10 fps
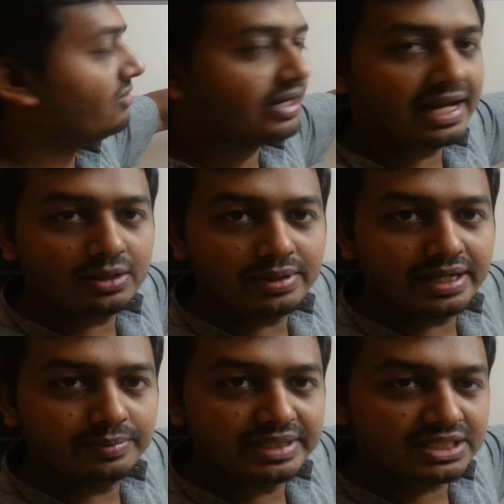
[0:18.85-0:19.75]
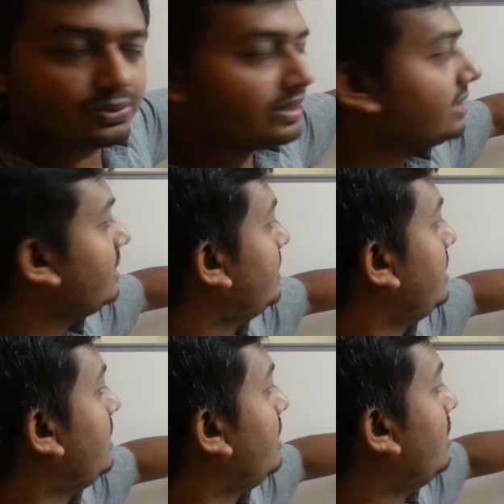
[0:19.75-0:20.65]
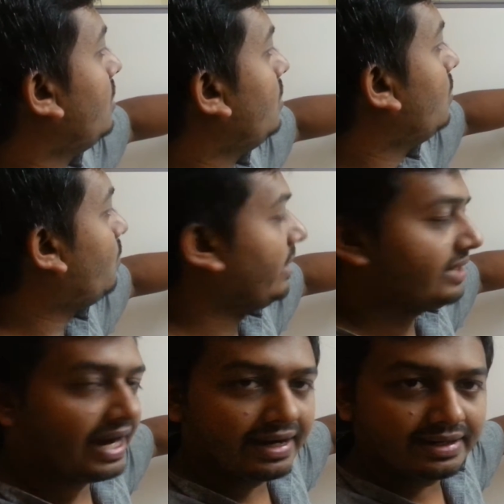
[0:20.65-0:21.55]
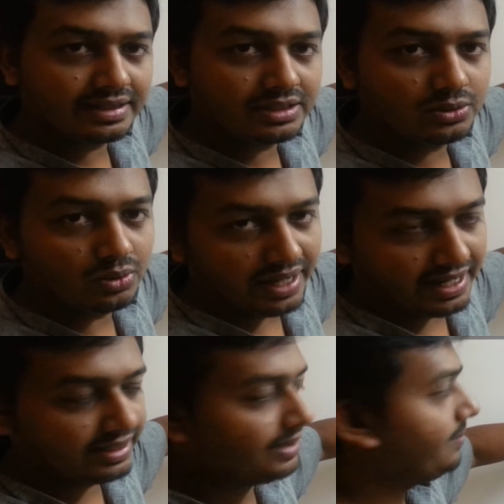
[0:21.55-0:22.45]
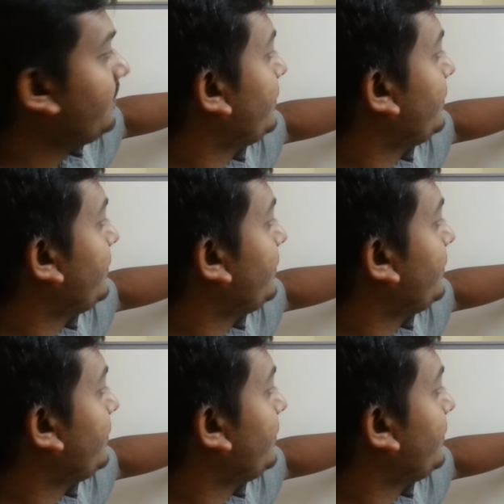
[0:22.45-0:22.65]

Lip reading: for calculating b square, one adder to add them,